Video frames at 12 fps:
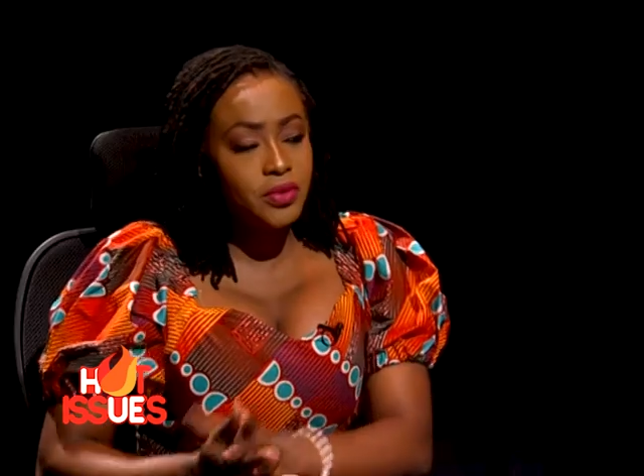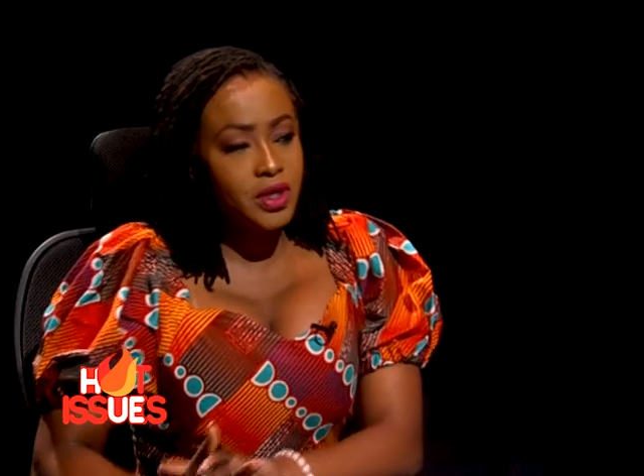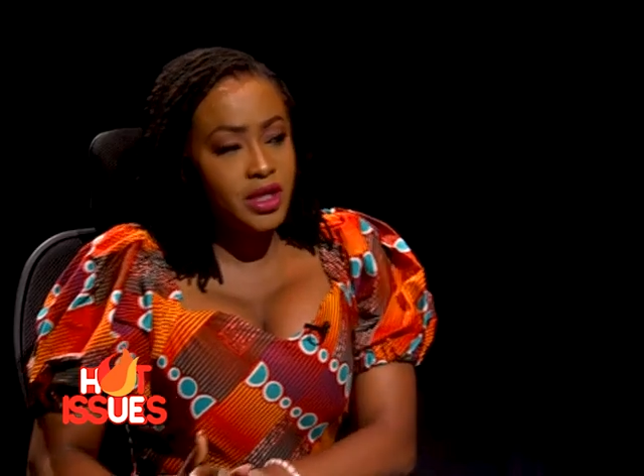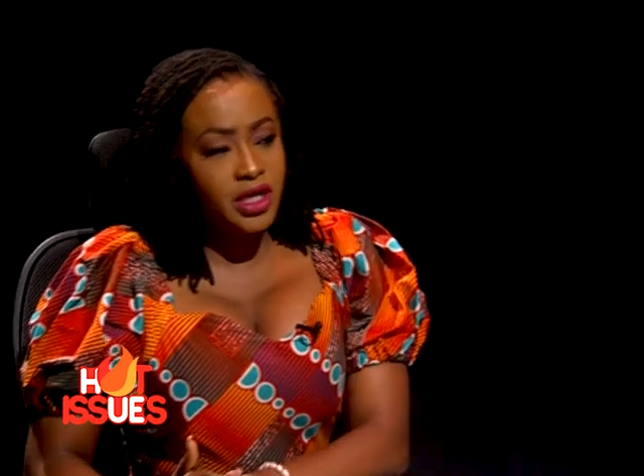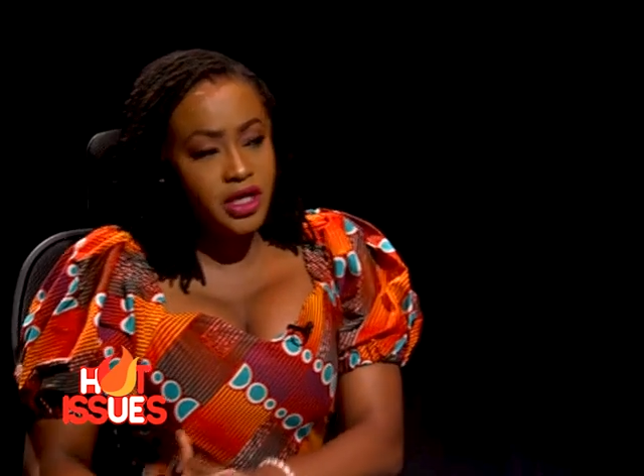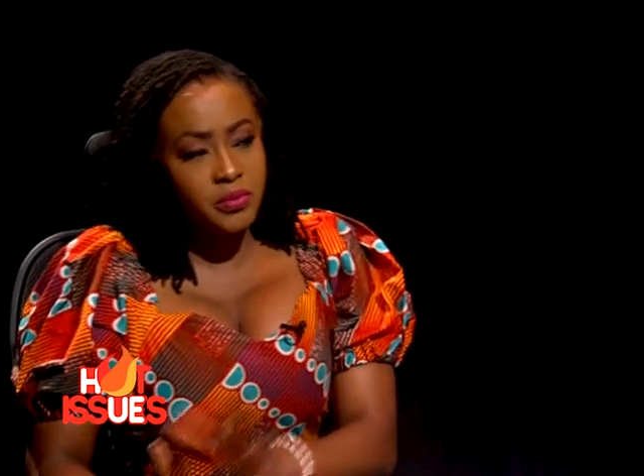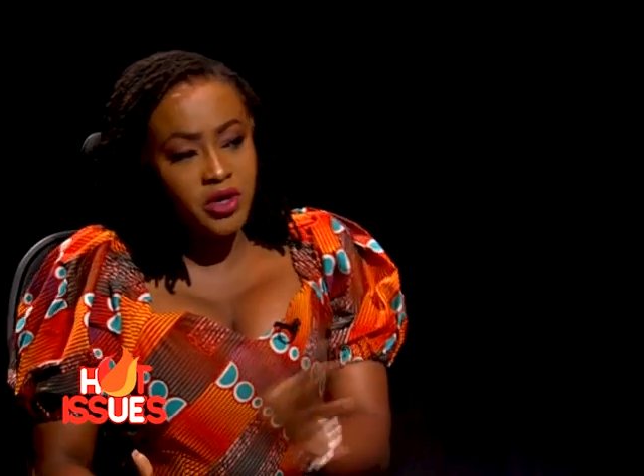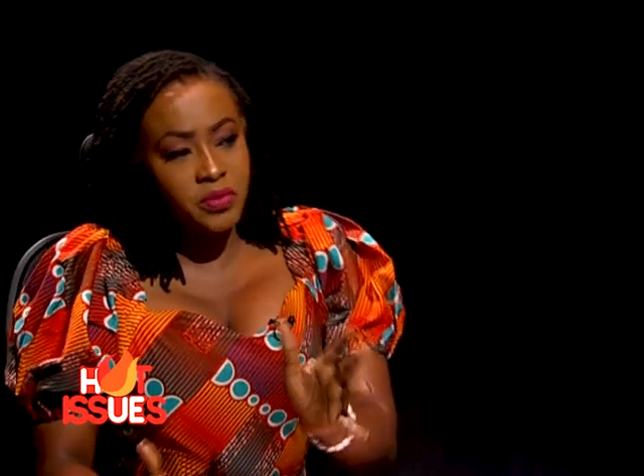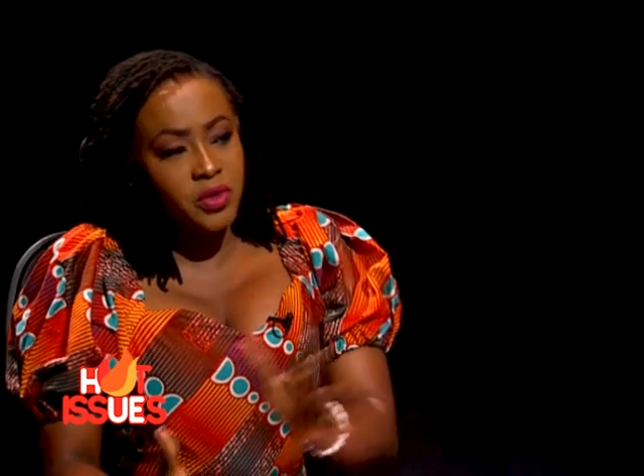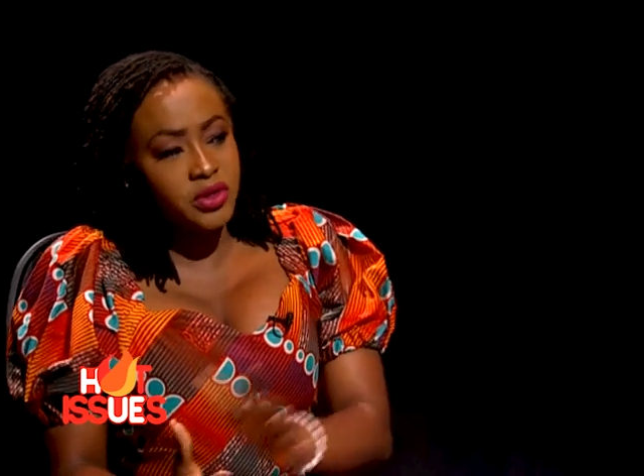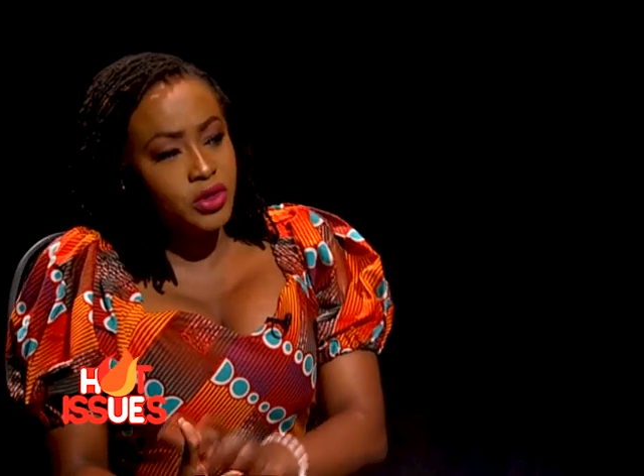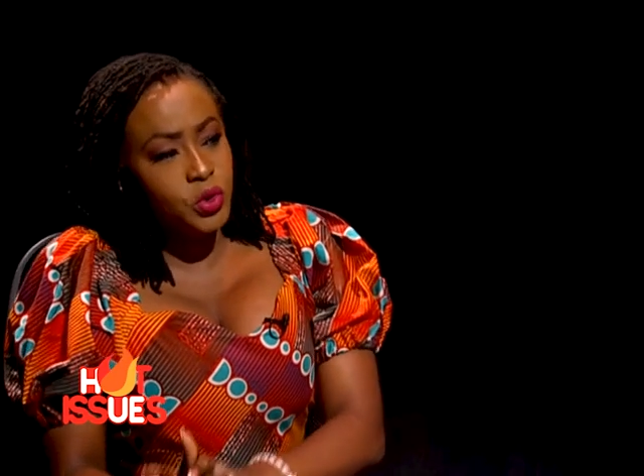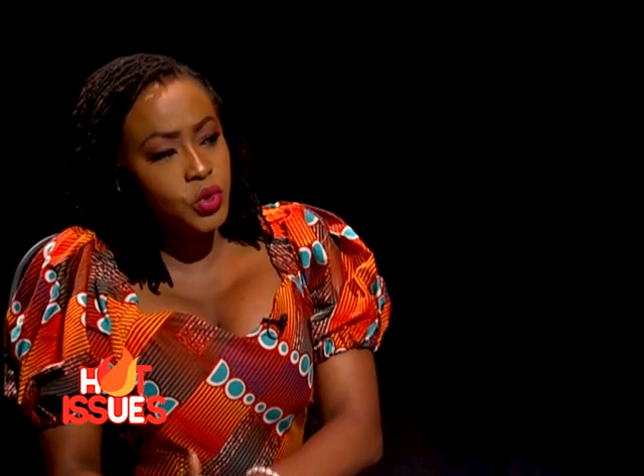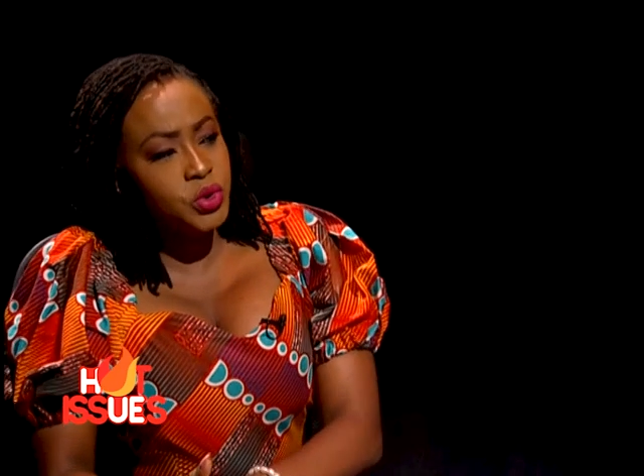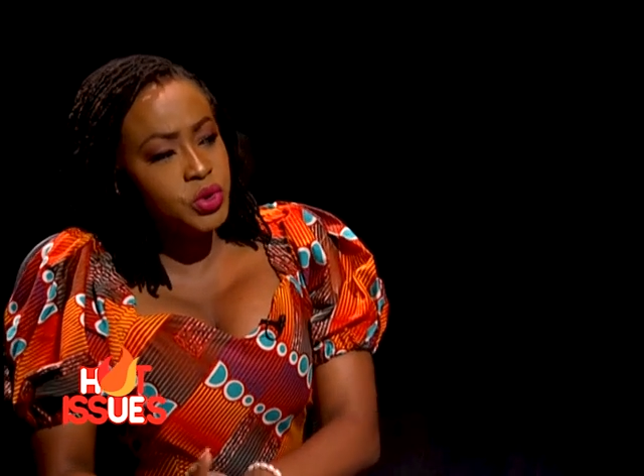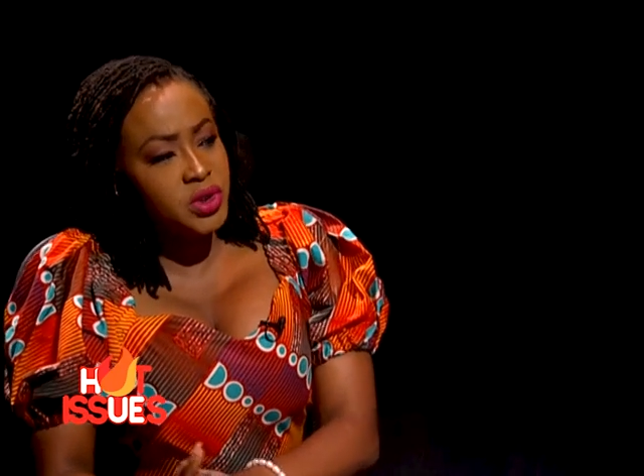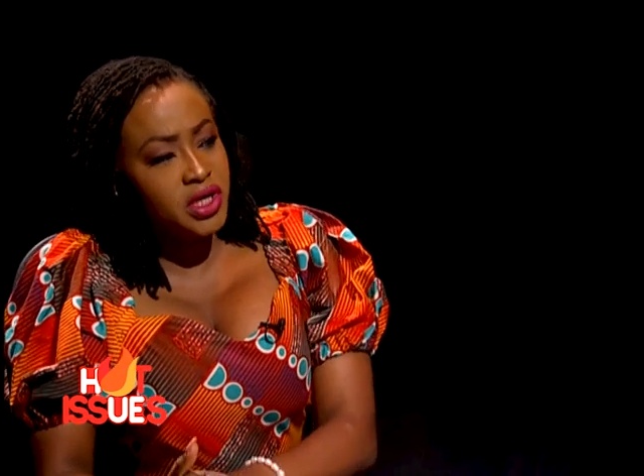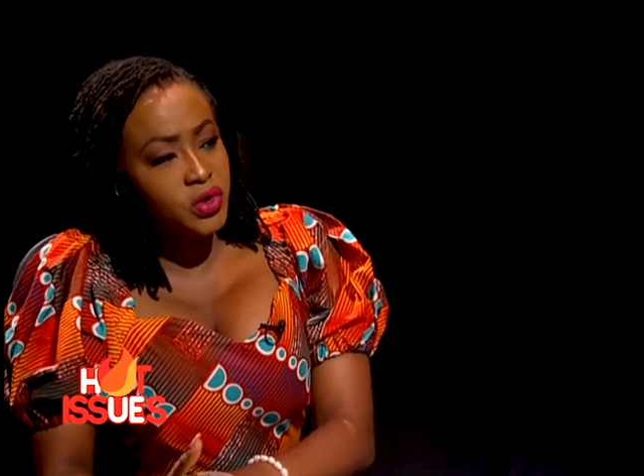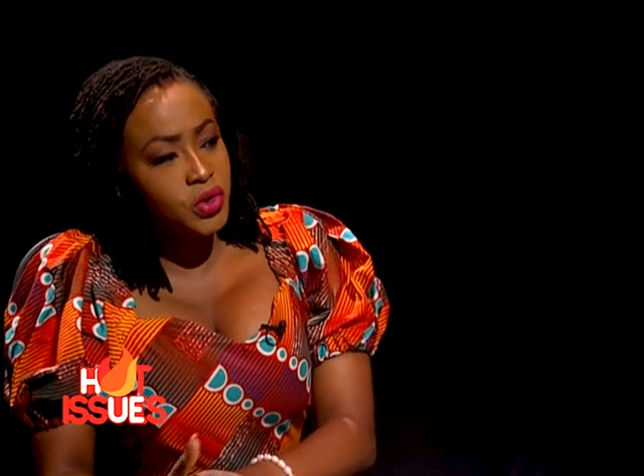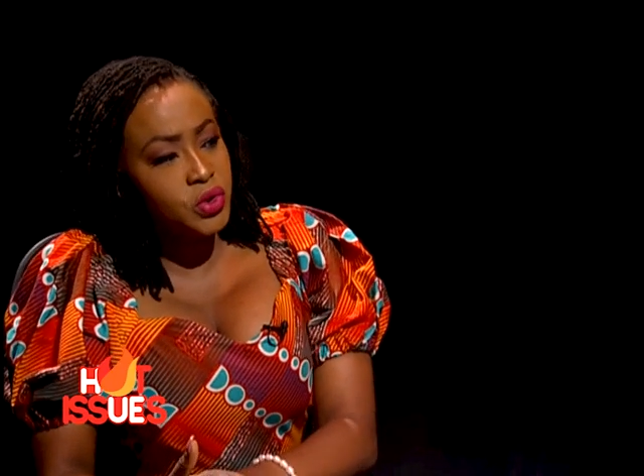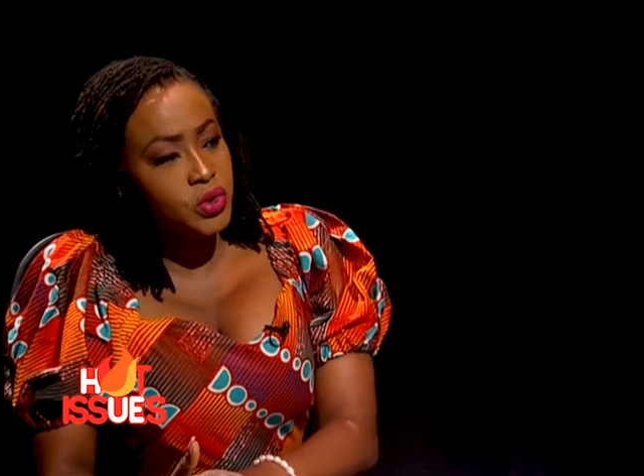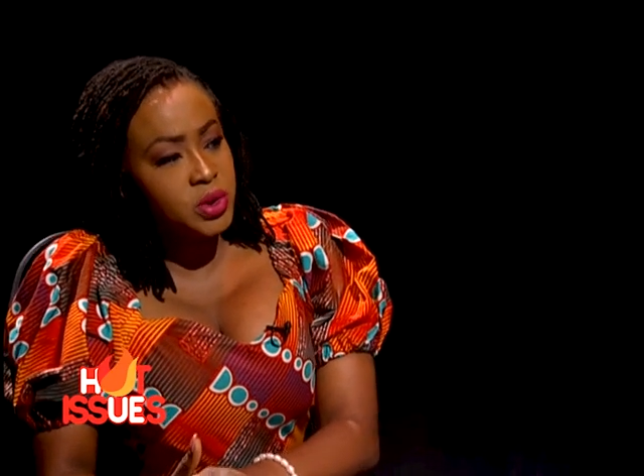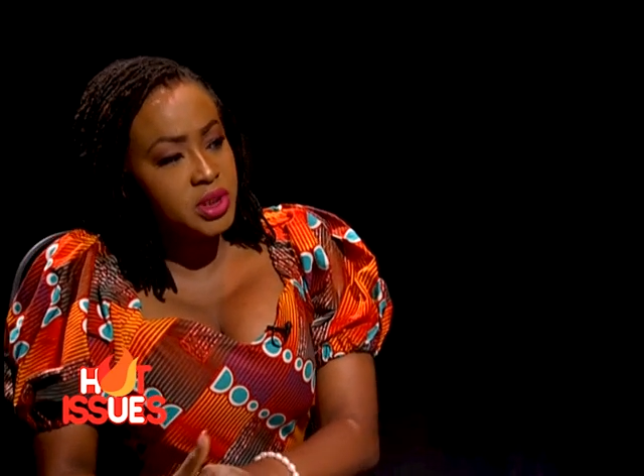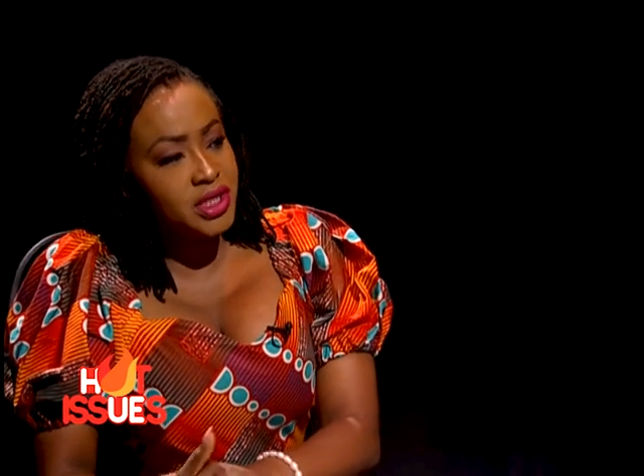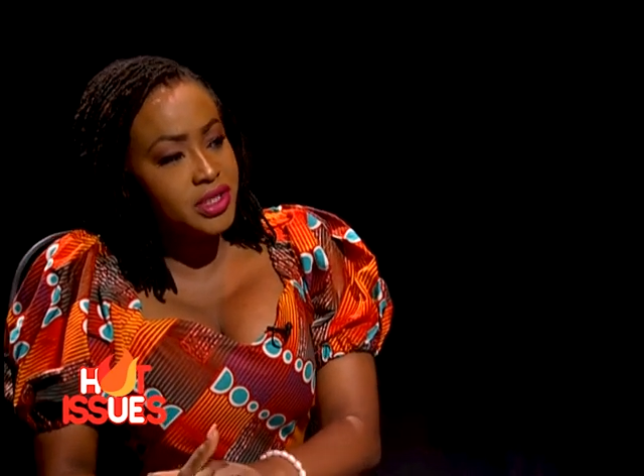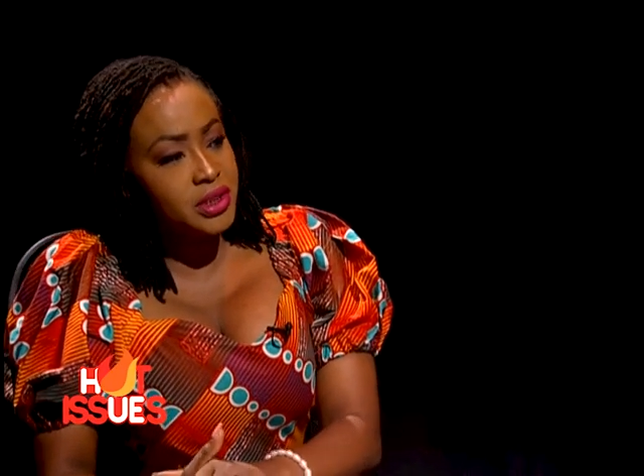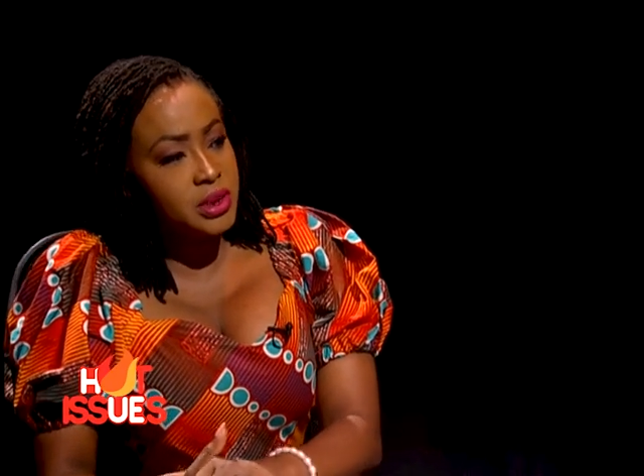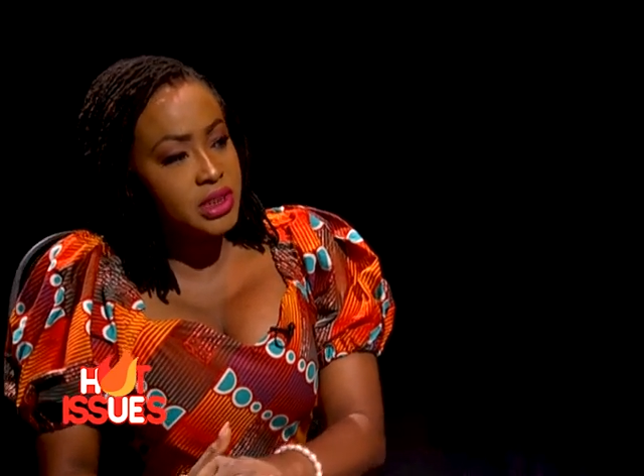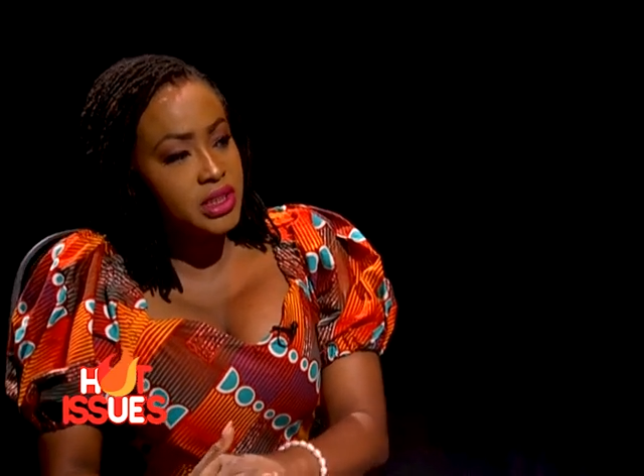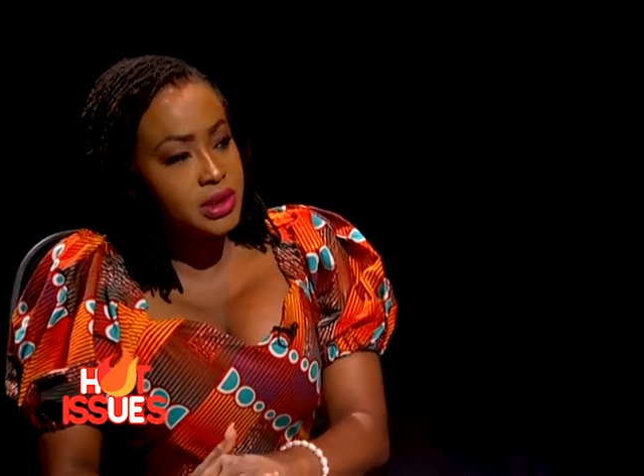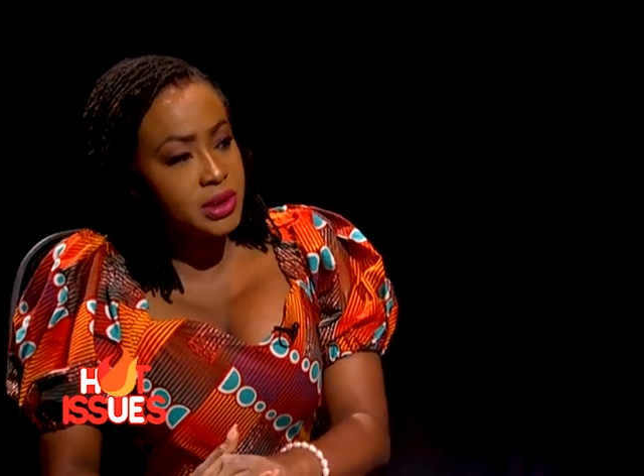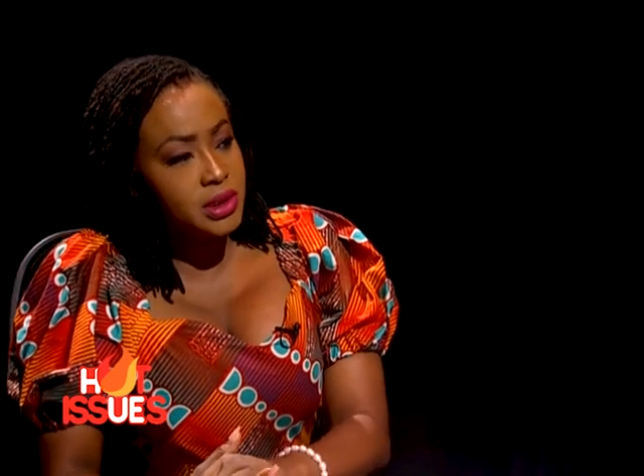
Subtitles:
About a month ago, you took her on concerning the CST.